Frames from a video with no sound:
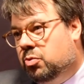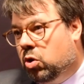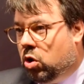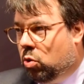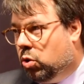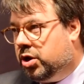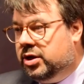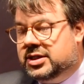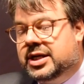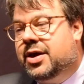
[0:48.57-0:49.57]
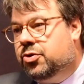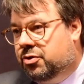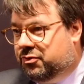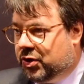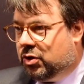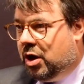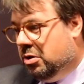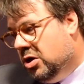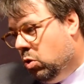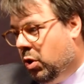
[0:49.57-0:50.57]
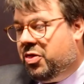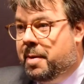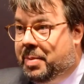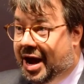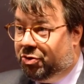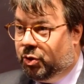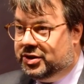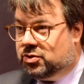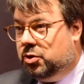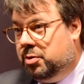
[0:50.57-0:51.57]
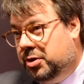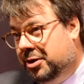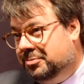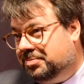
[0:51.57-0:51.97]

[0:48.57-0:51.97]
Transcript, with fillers: and we're all working together to figure out what that pathway is going to be.